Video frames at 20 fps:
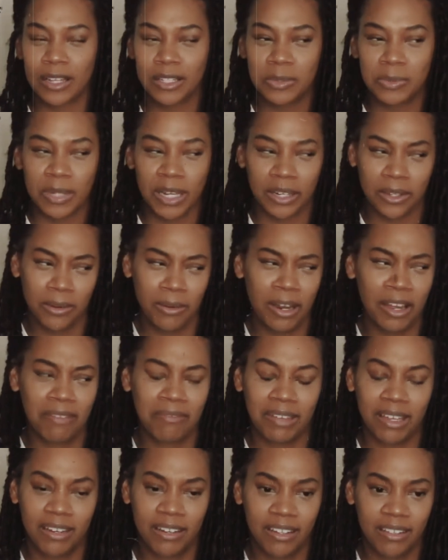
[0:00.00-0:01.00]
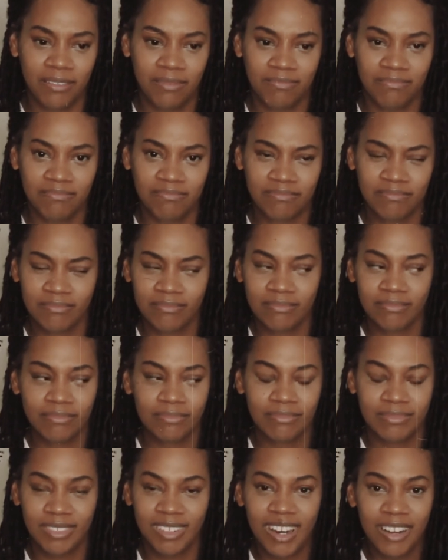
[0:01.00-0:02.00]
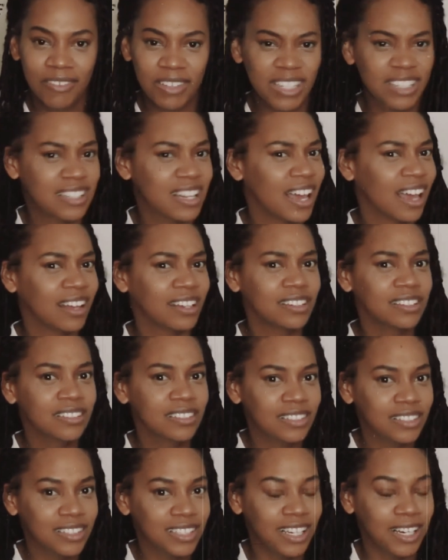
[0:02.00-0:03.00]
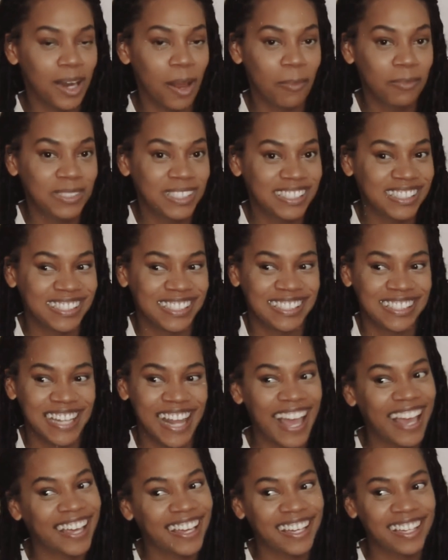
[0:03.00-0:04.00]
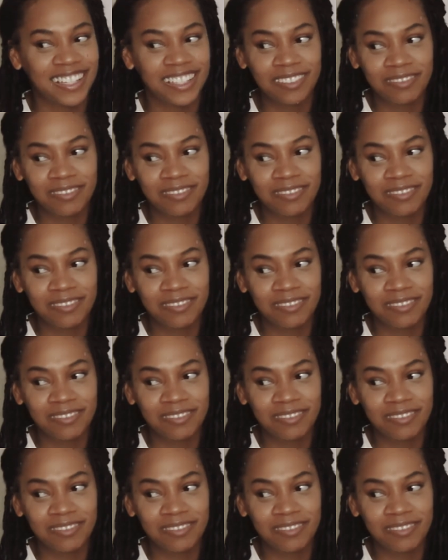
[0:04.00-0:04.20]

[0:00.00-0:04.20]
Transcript: He was like, you don't have any talents. And I was just like,